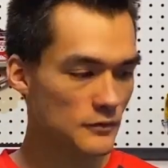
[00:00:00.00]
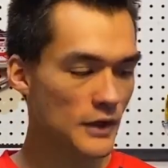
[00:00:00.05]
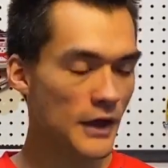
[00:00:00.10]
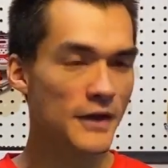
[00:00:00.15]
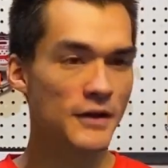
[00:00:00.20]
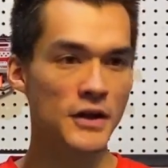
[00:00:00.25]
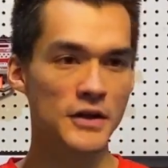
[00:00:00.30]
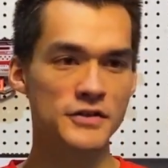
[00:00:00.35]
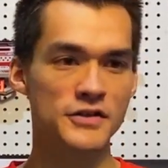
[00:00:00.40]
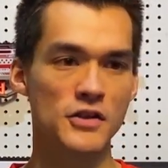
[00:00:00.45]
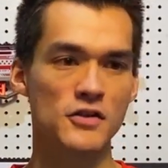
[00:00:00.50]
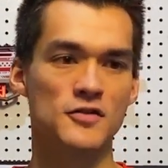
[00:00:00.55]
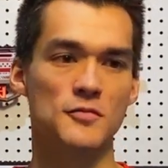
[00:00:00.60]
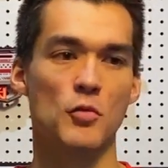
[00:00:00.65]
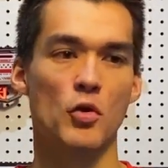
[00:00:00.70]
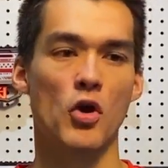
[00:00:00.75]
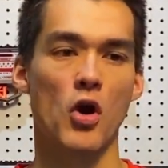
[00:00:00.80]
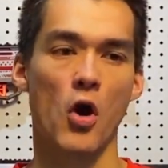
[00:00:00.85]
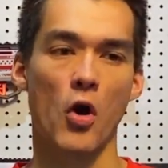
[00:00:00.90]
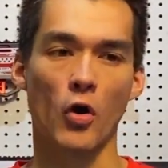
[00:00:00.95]
It does use
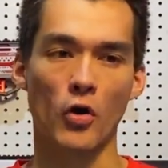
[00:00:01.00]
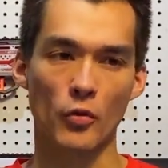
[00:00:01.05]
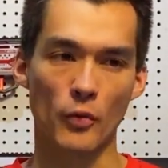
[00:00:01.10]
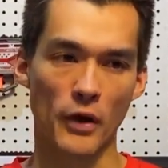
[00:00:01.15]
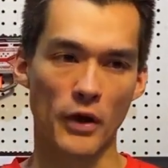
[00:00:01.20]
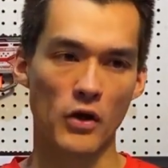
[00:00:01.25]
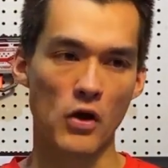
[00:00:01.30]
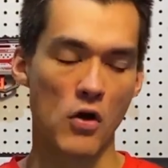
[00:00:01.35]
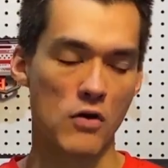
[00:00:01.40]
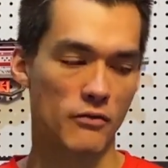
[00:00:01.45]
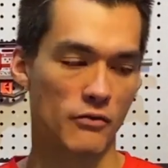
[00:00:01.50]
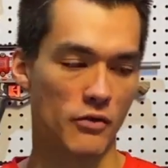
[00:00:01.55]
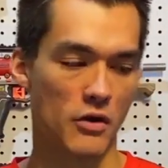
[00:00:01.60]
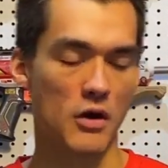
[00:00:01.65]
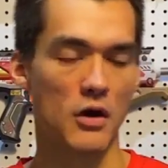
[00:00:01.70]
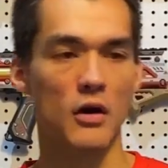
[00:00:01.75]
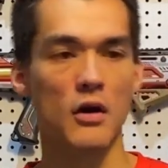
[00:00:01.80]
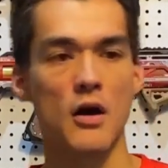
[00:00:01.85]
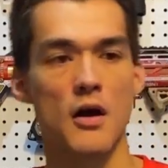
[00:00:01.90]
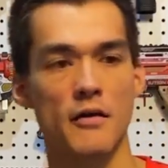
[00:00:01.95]
more hardware
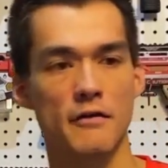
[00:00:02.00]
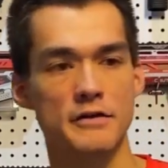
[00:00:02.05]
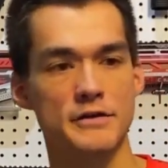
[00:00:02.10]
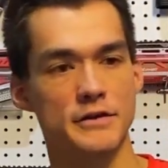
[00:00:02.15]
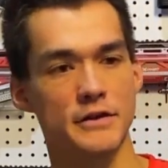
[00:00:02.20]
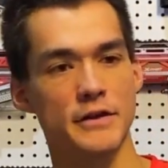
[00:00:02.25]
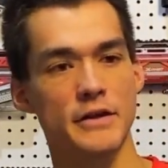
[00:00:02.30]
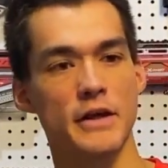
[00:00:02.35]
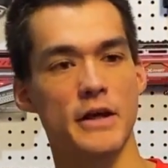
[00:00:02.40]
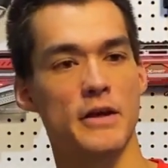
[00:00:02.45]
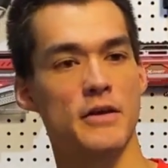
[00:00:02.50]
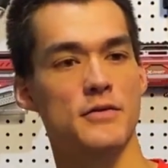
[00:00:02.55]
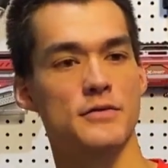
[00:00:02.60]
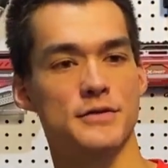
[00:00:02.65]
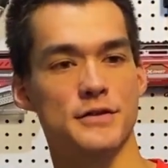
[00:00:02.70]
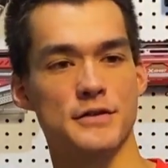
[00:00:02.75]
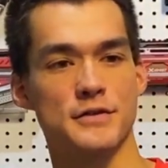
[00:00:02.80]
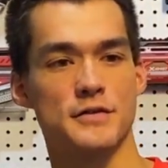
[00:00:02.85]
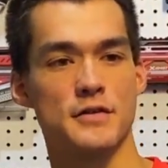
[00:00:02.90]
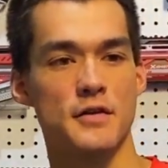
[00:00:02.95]
overall. Obviously, it
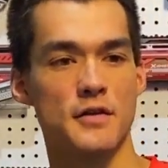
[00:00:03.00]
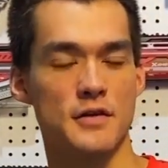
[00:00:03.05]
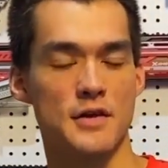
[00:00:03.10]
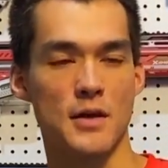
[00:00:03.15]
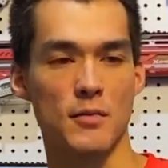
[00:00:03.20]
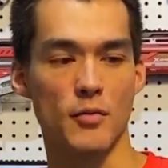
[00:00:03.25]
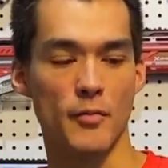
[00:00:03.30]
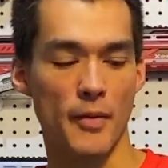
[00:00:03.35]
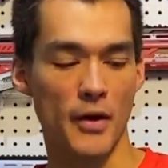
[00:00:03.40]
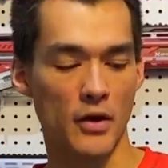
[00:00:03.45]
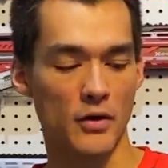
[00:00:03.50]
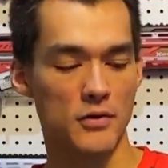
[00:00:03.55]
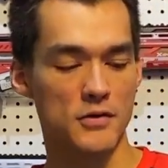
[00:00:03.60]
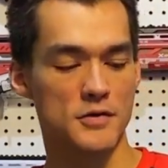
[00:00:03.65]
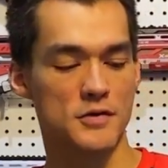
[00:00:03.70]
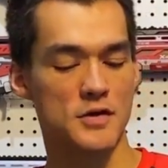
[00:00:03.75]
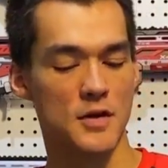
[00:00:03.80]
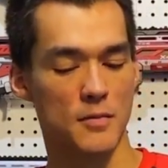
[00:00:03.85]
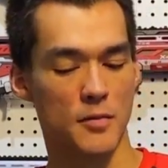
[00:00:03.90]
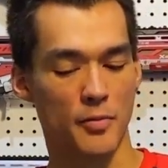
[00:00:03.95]
uses double barrels,
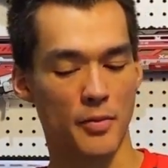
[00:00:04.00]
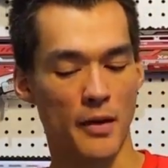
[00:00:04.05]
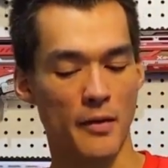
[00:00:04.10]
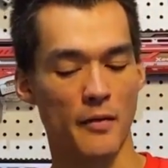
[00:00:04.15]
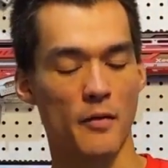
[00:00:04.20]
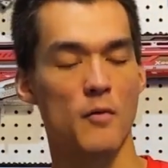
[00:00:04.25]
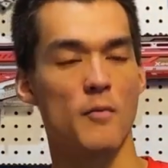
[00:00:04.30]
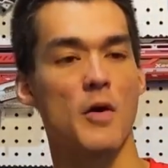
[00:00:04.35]
double priming